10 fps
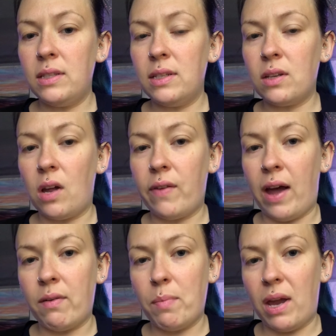is kind of
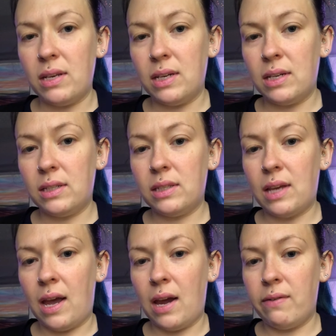our appendix
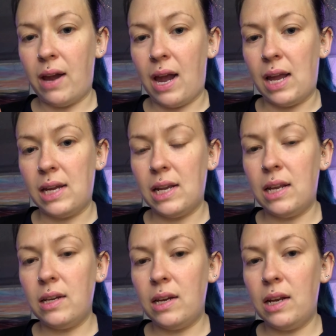area, our
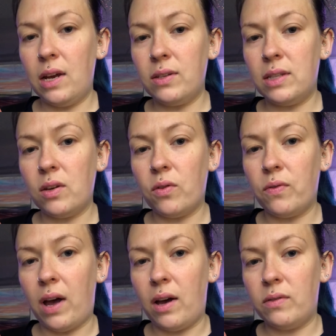ileocecal
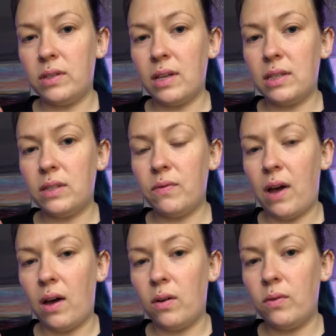valve. So that's the
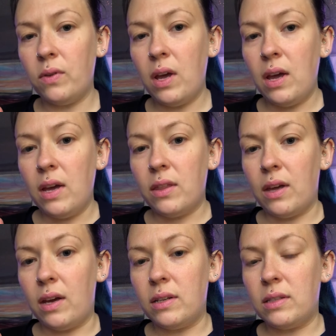valve
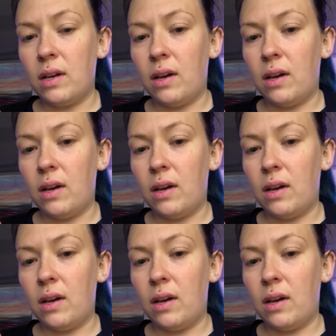that